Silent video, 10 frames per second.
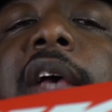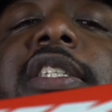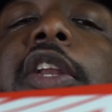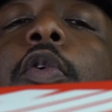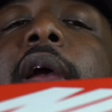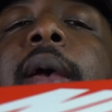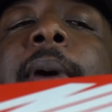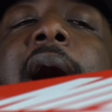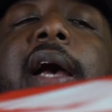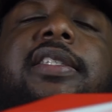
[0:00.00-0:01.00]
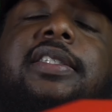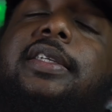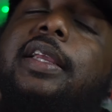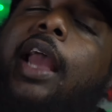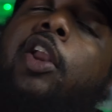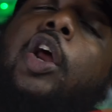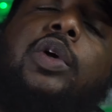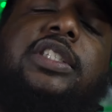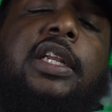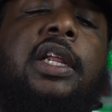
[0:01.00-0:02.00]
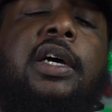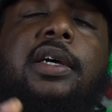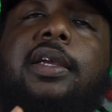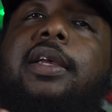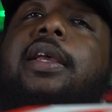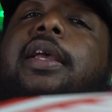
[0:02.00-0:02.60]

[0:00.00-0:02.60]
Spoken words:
see the red box. Y'all know it's a dunk.